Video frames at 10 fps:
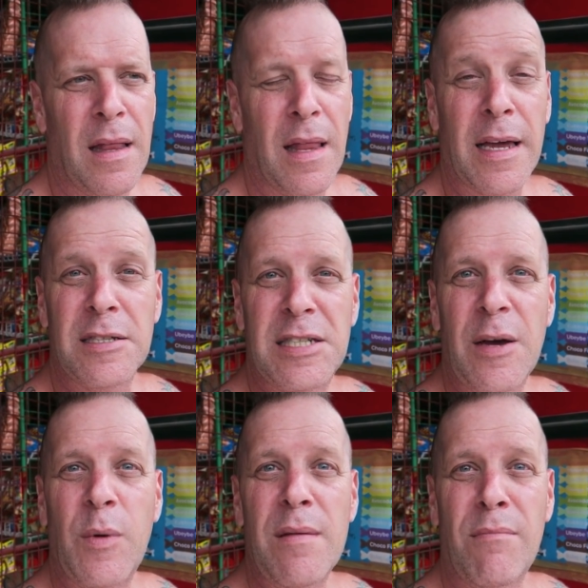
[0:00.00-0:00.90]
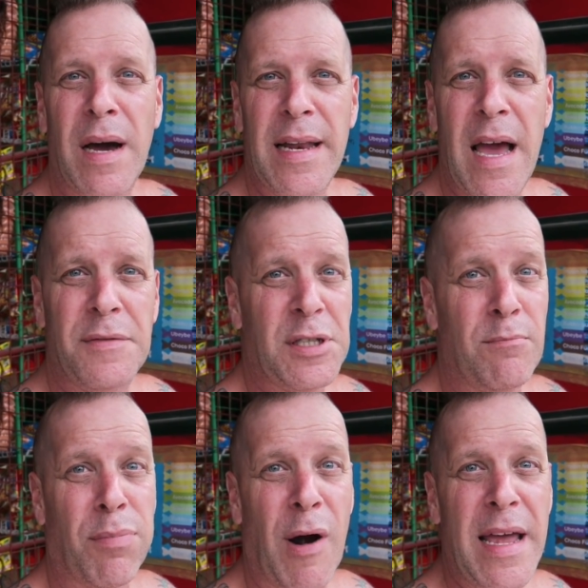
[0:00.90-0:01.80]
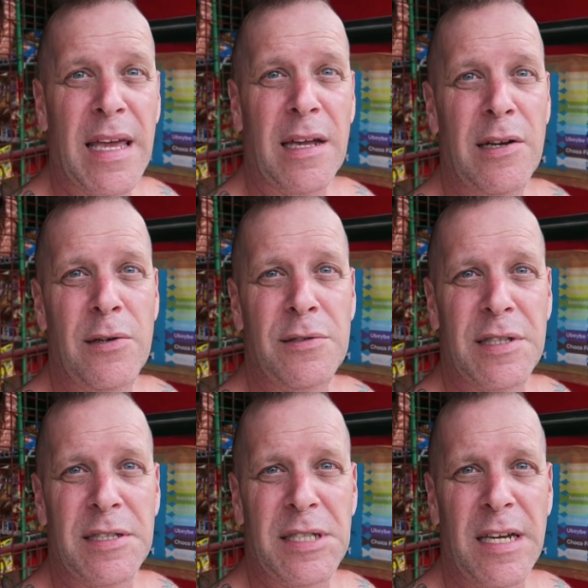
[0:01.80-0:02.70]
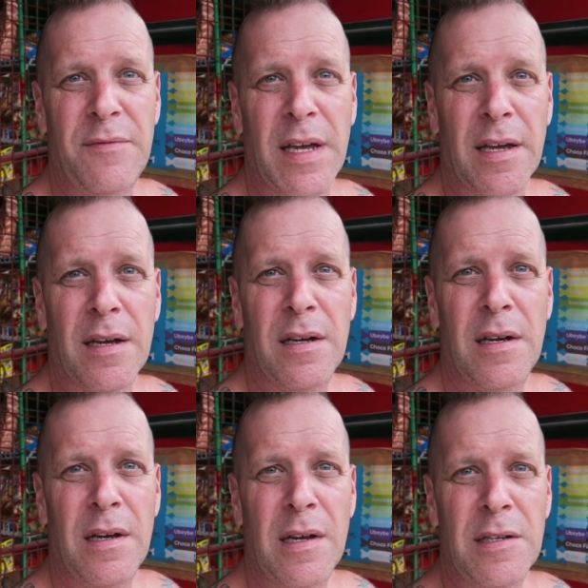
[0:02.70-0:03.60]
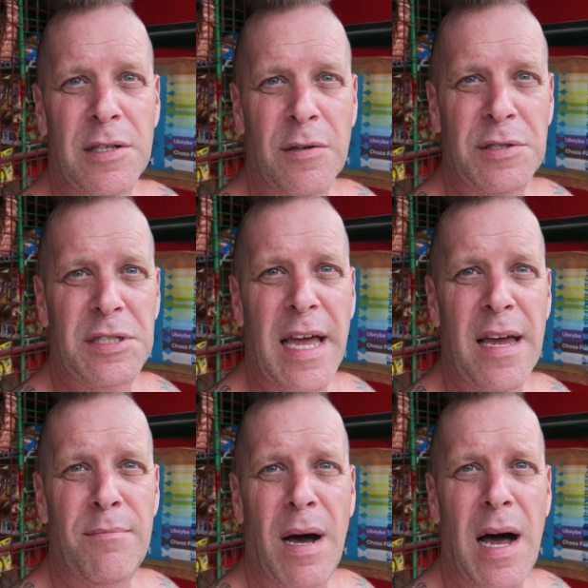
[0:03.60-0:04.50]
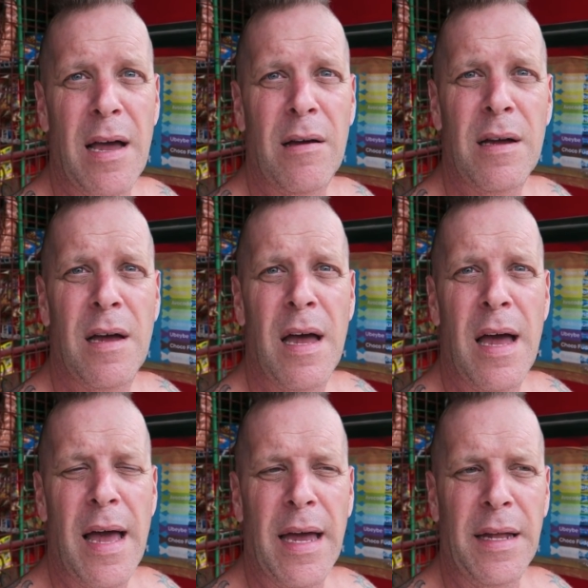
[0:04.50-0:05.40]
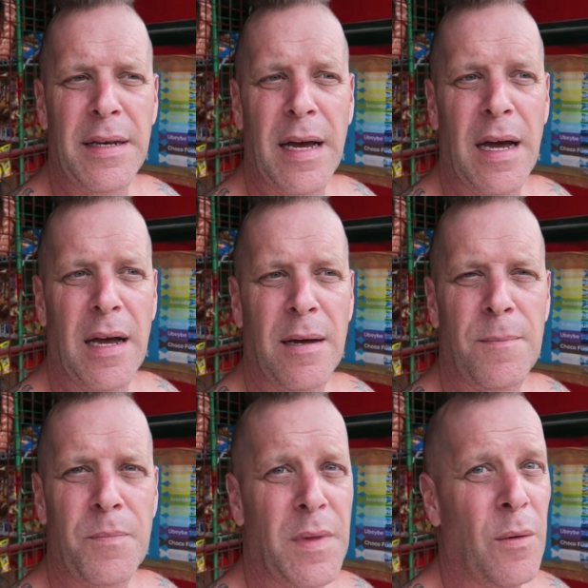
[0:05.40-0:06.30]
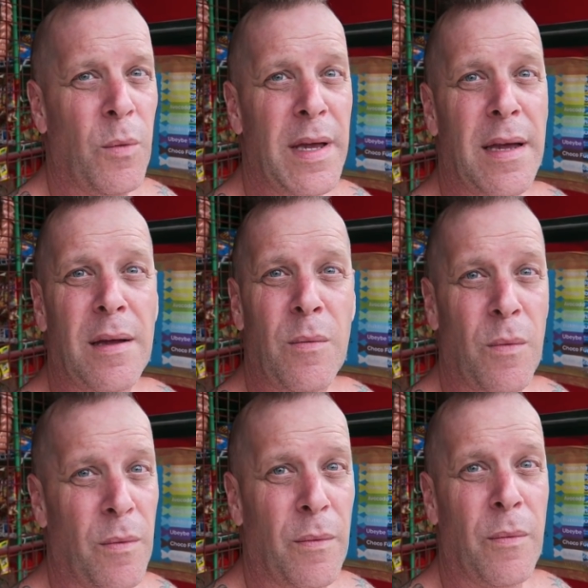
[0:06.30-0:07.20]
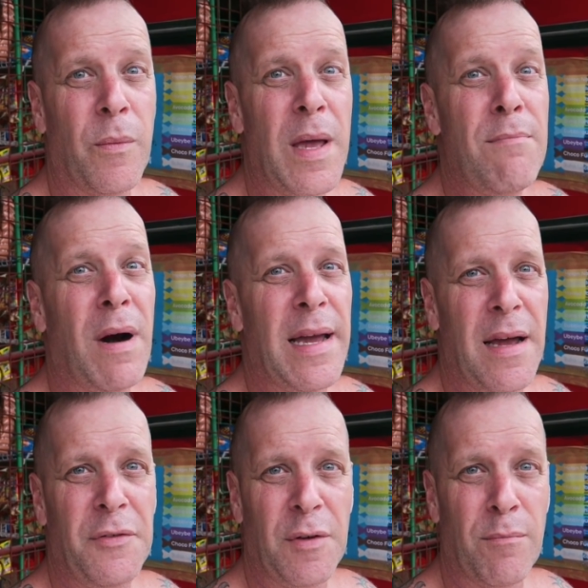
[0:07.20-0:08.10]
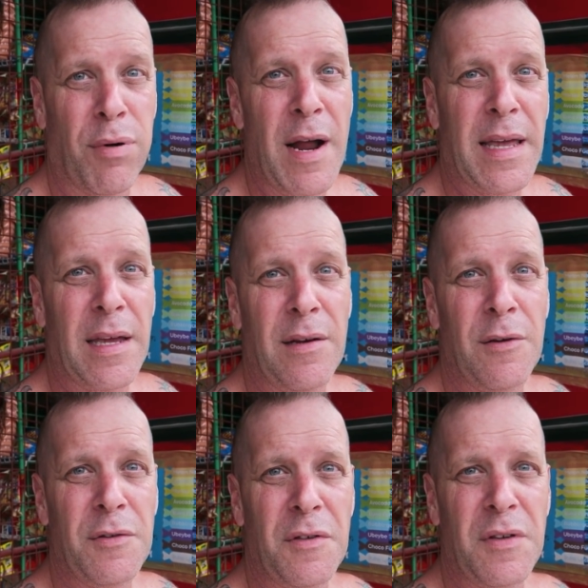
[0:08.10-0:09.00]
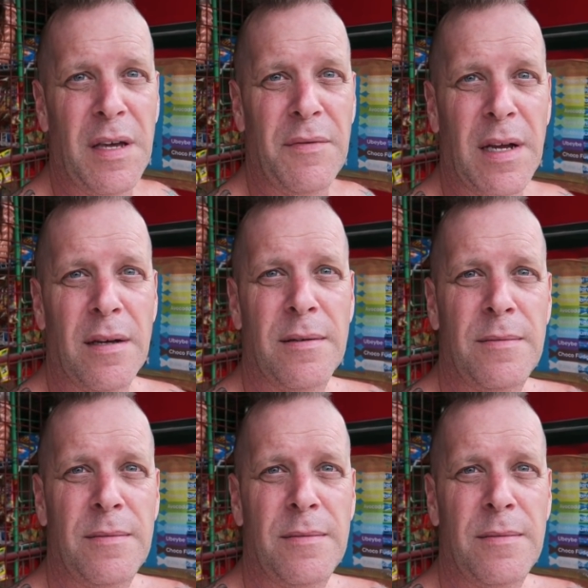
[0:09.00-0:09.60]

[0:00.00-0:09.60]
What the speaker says: like I said, we might have some breaking news this evening. So stand by. And we might have some breaking news this evening.